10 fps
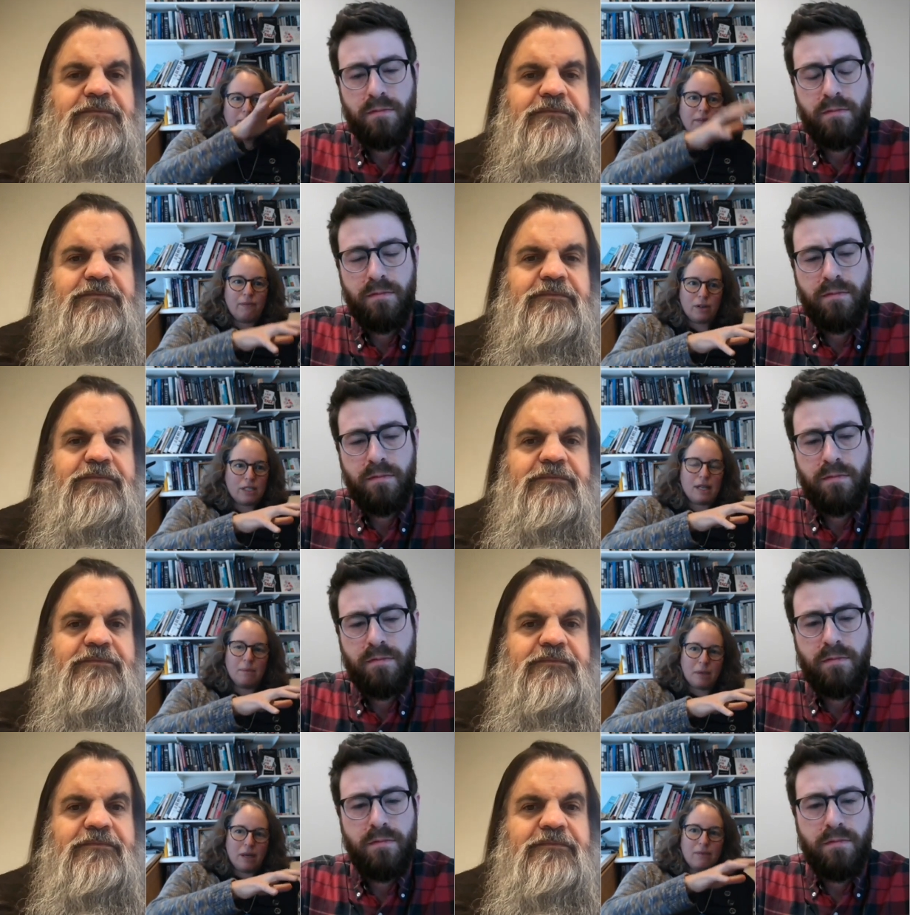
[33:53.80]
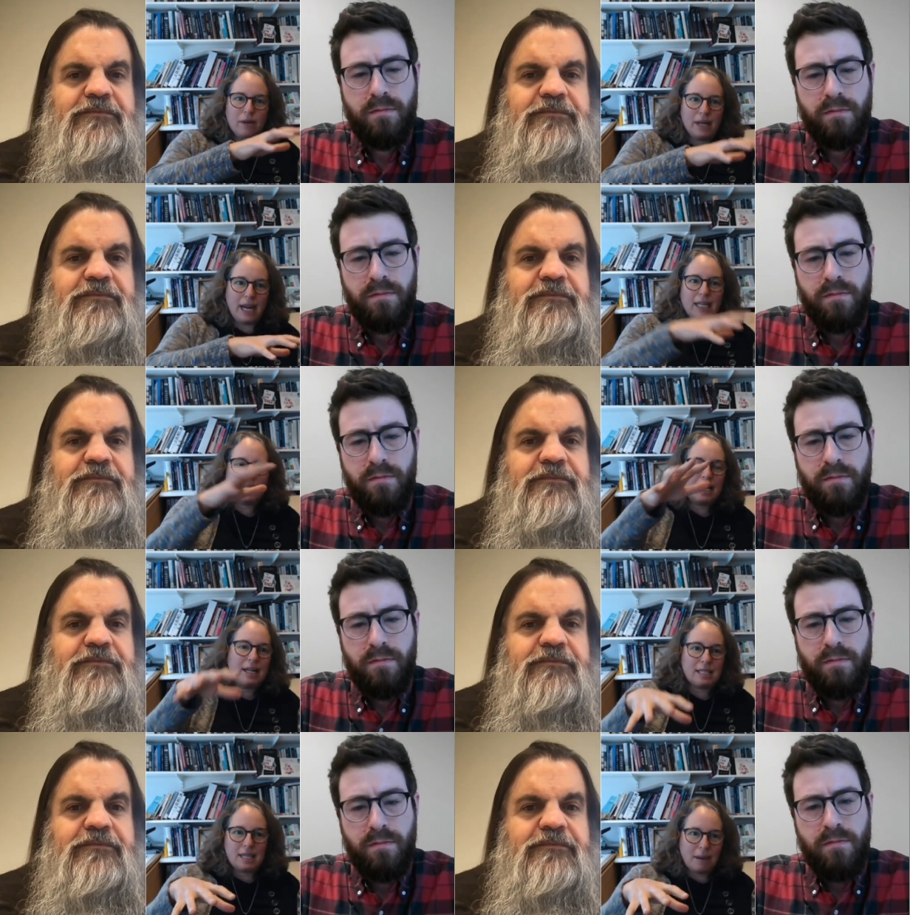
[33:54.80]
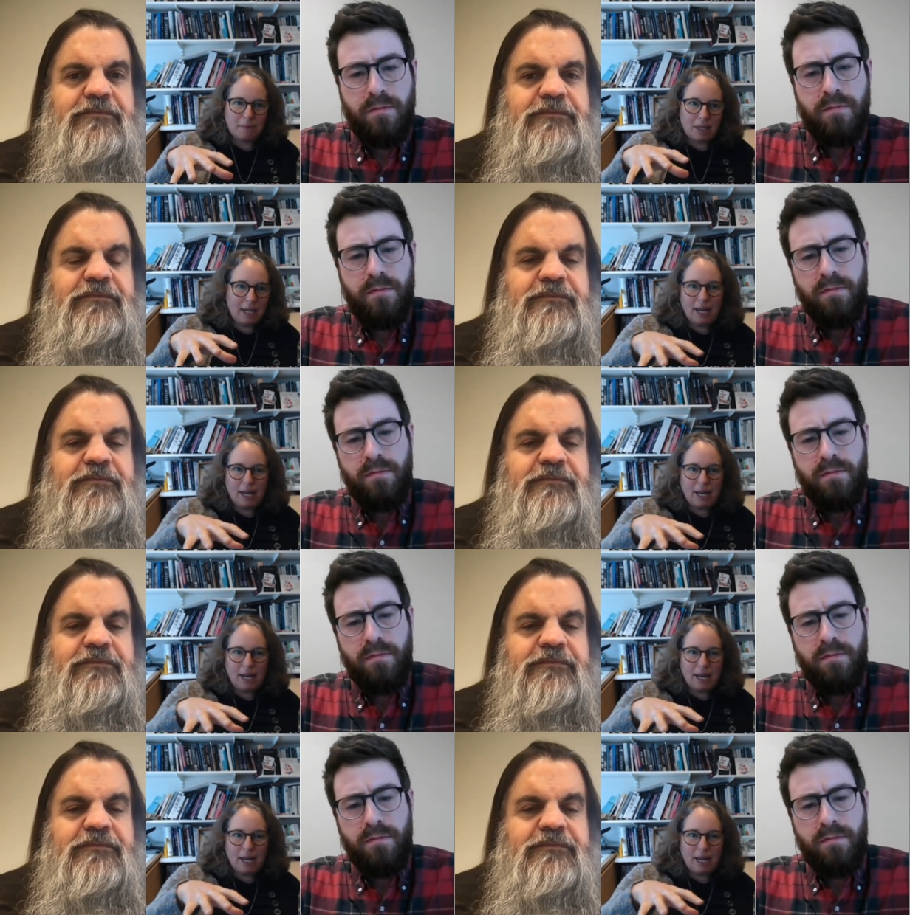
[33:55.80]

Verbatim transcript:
Speaker 1: first I'm covering X concept and now